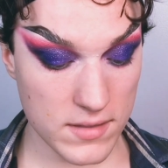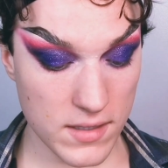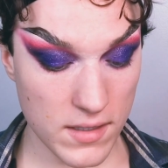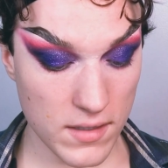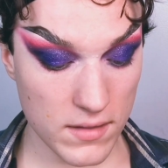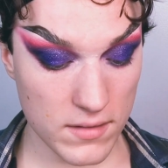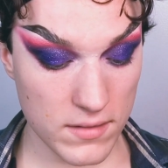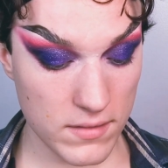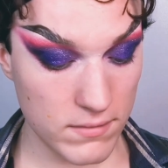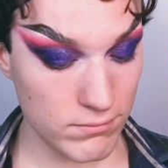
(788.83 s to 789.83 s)
gonna
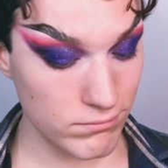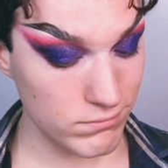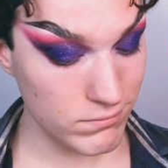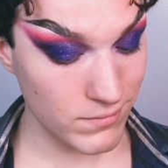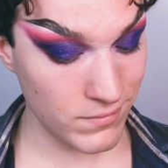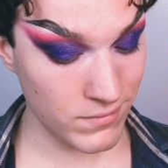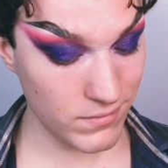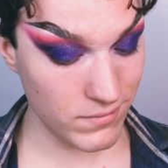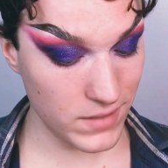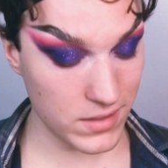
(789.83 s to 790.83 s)

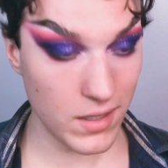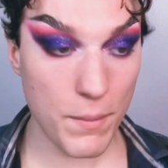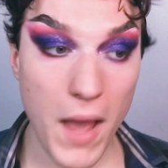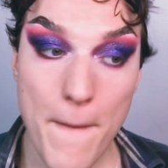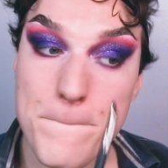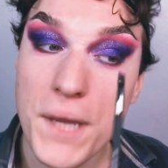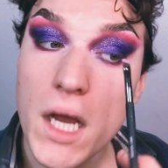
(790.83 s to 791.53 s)
pop.